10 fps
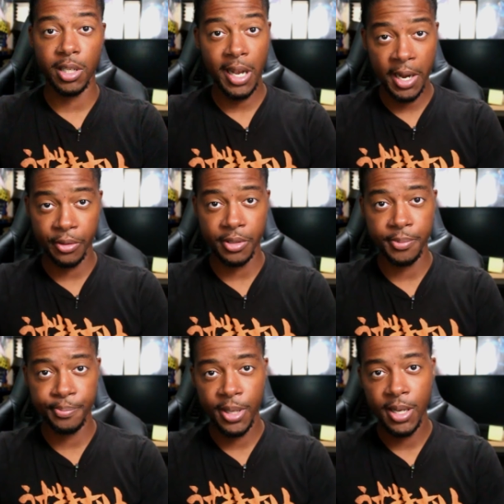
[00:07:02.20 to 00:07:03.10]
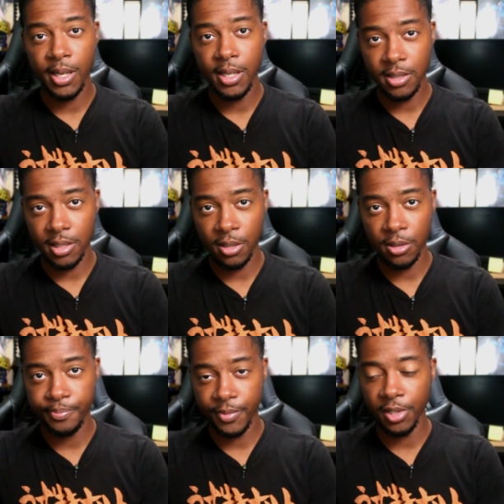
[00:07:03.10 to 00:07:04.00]
get hangry.
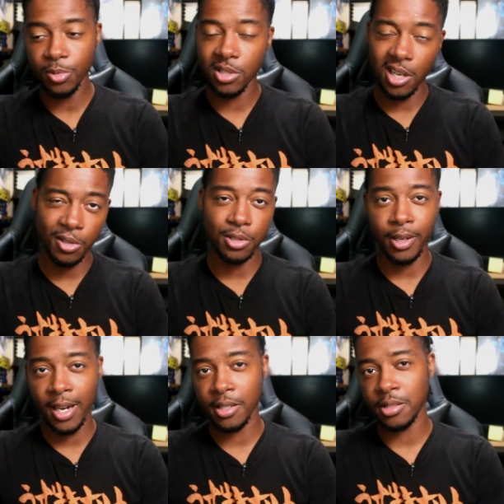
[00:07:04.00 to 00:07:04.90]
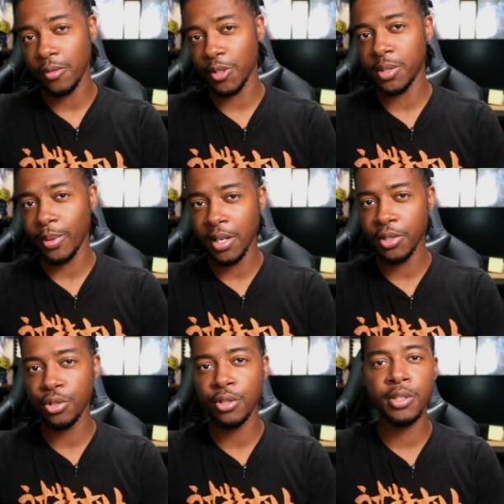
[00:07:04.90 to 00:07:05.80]
So this one is also kind of
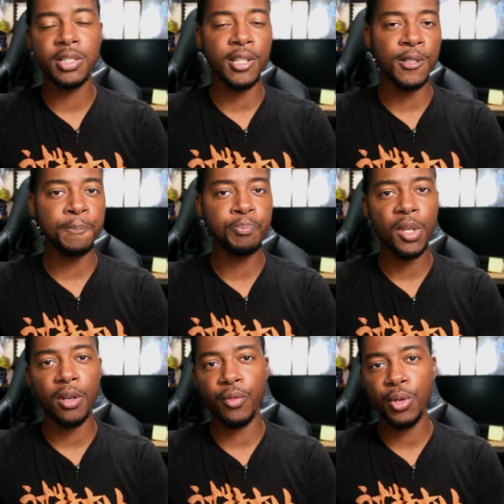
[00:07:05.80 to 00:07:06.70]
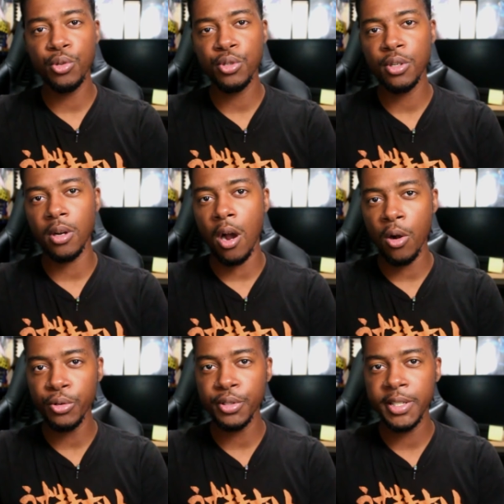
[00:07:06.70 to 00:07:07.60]
self-explanatory. So if you're
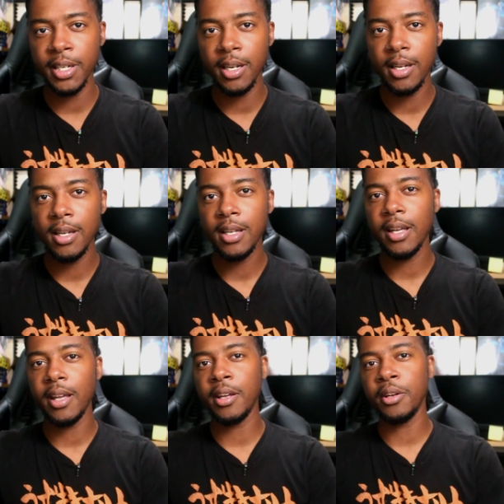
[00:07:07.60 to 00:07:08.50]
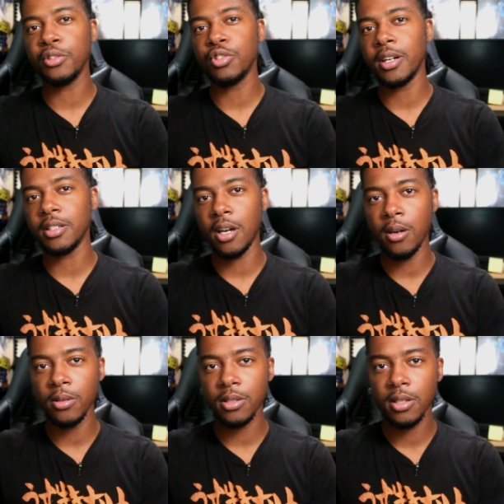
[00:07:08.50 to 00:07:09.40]
hungry and you're trying to
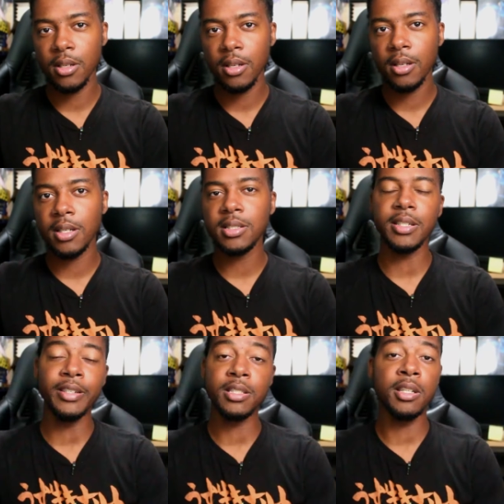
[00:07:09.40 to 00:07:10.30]
talk, it's a good